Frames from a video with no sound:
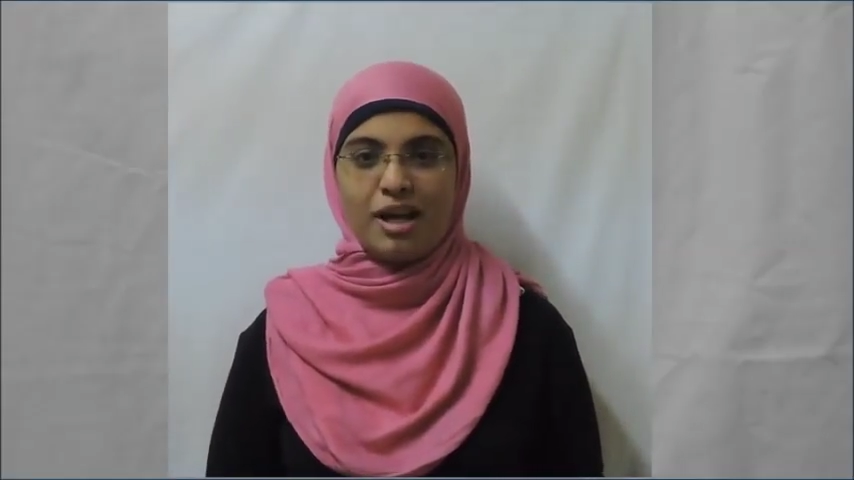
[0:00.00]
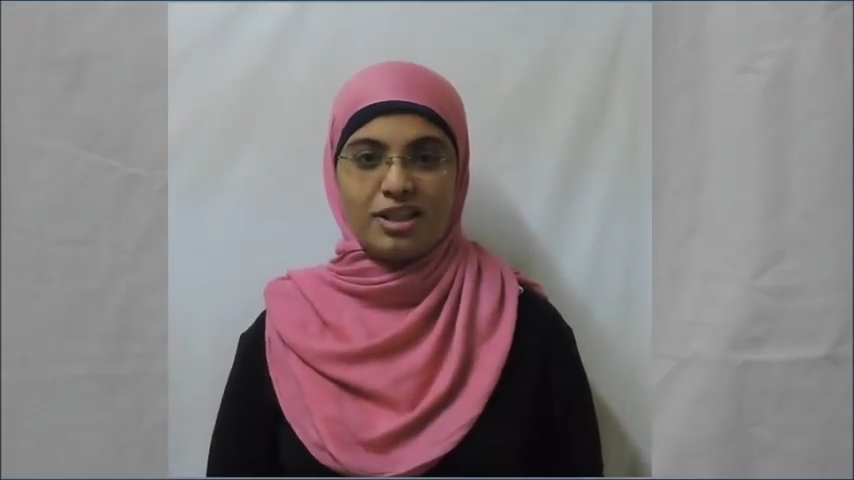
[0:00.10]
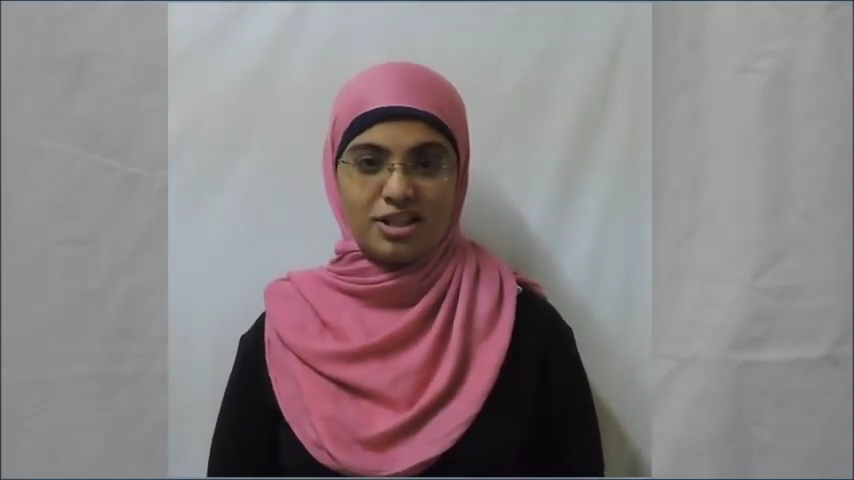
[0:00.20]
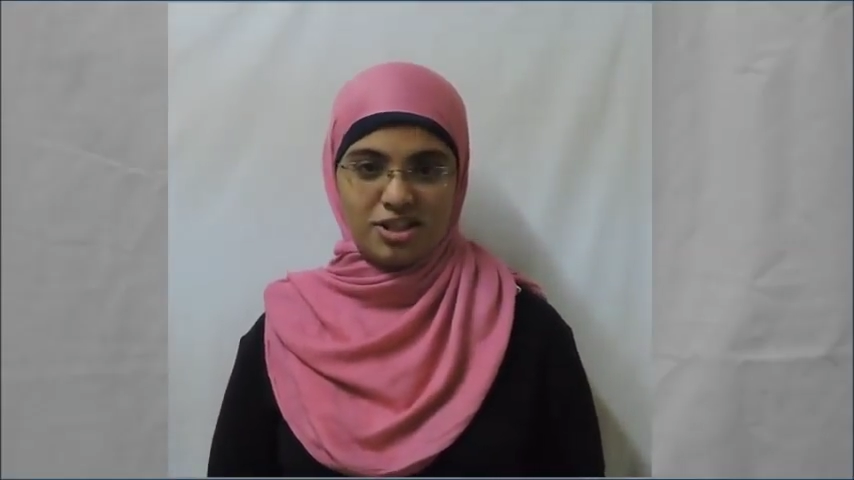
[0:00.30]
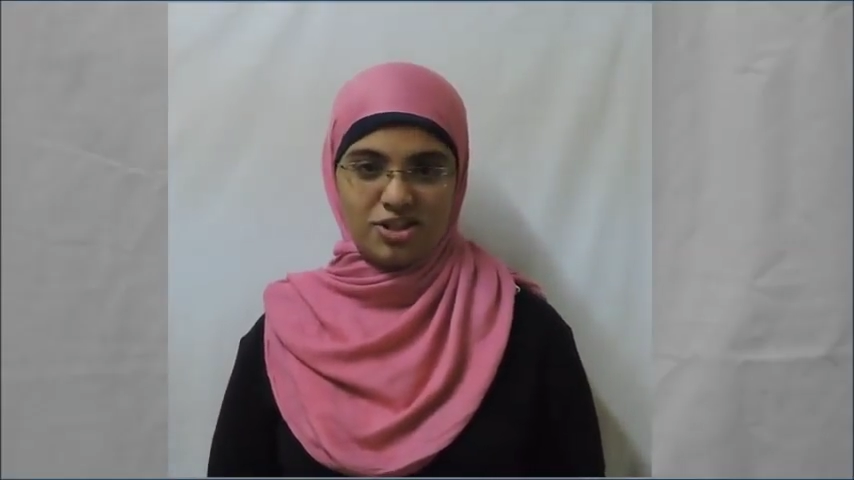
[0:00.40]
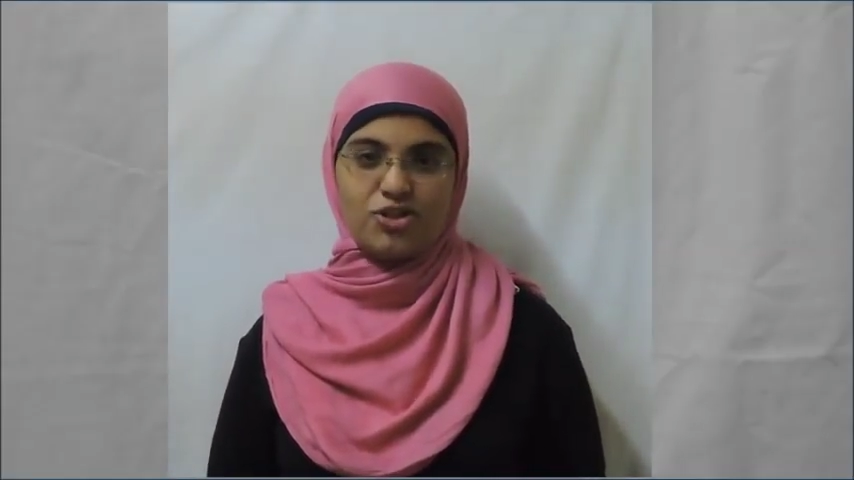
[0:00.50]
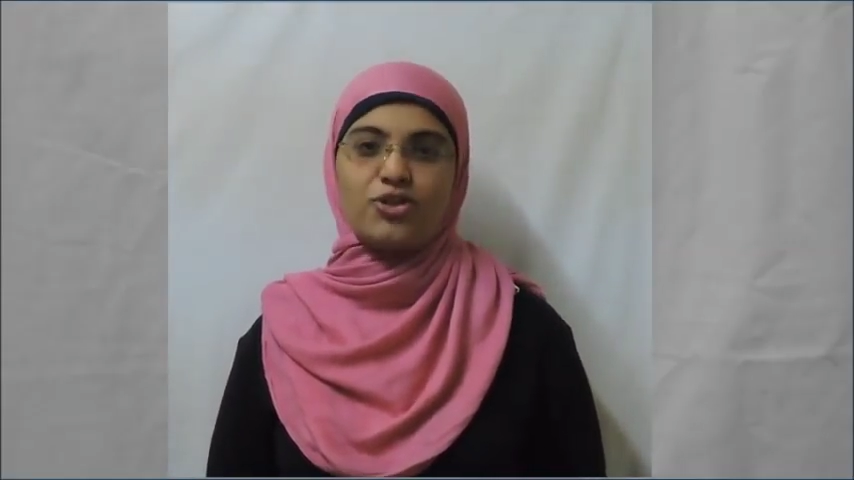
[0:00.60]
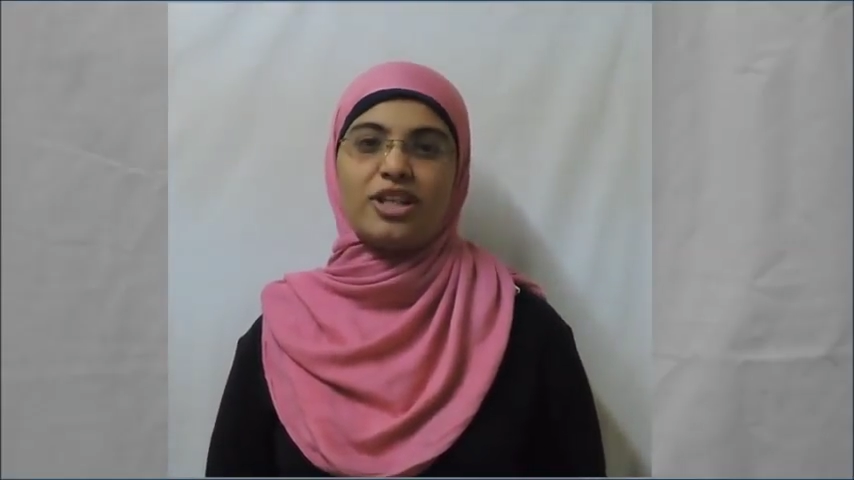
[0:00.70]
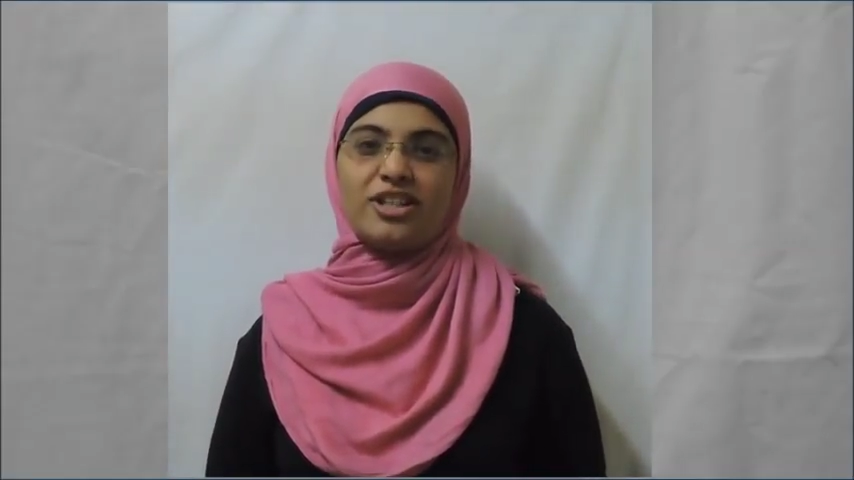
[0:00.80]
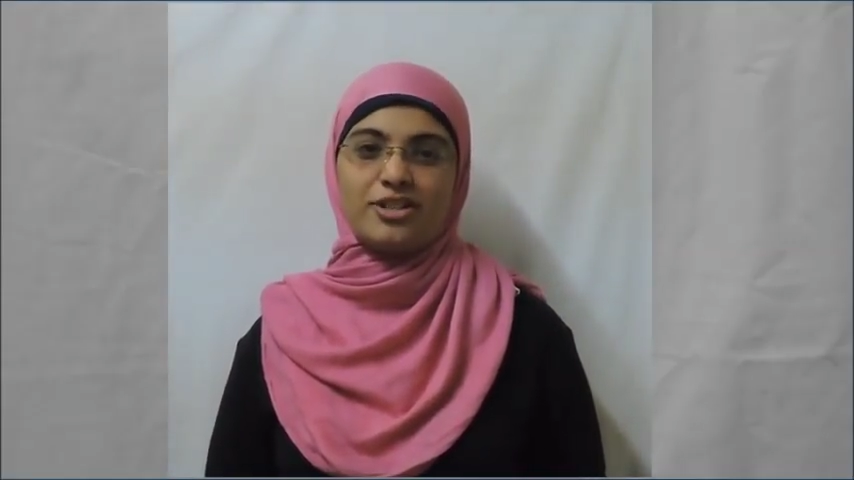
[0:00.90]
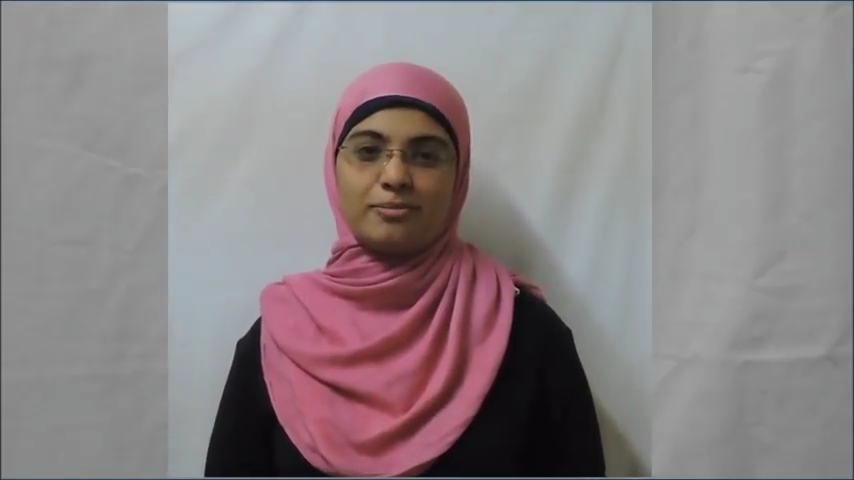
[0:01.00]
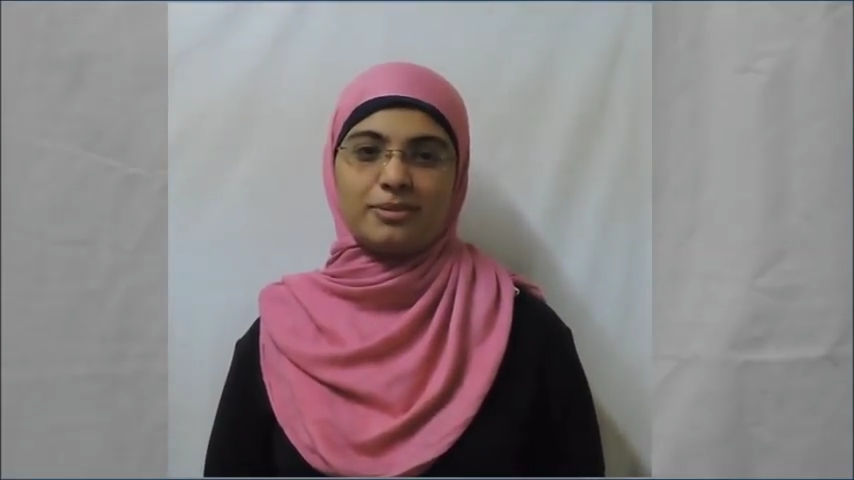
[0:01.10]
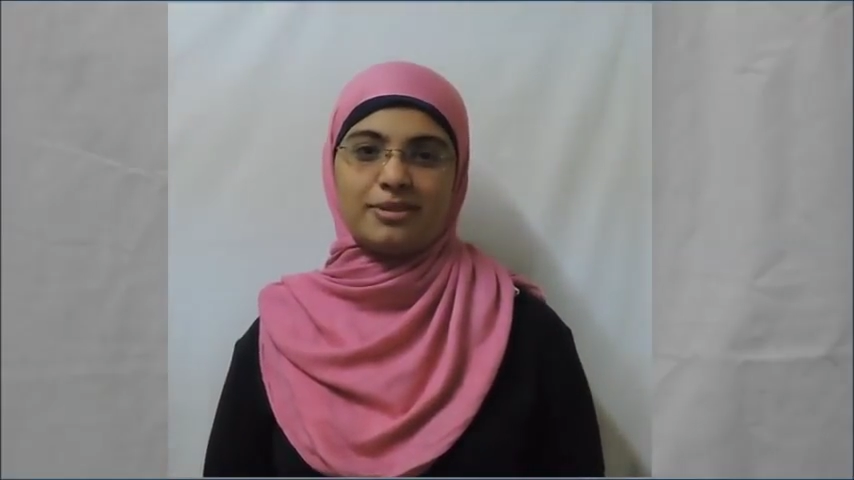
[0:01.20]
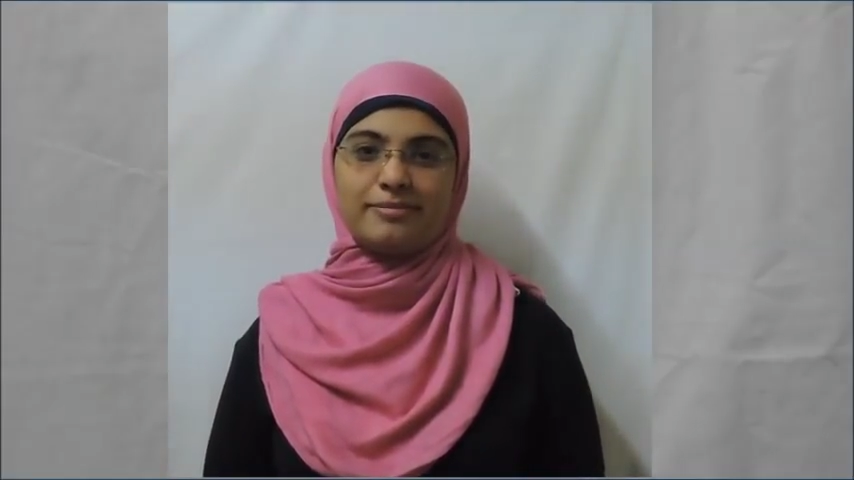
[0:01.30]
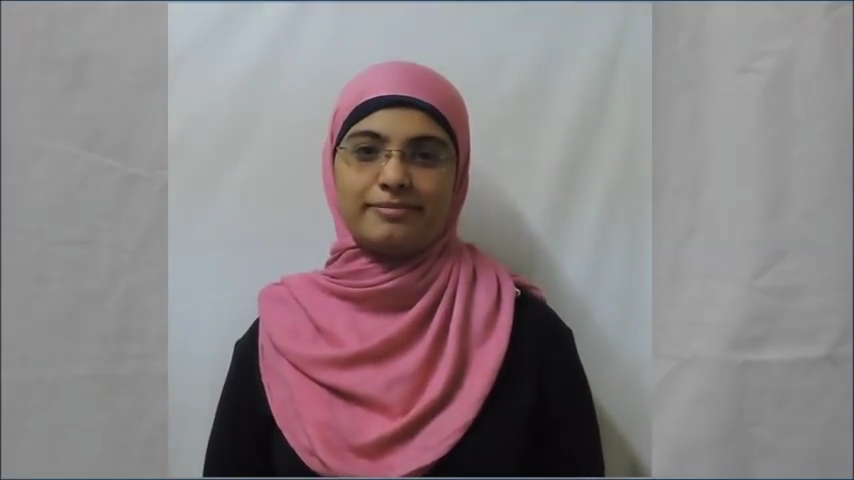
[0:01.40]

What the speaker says: and this is True Egypt.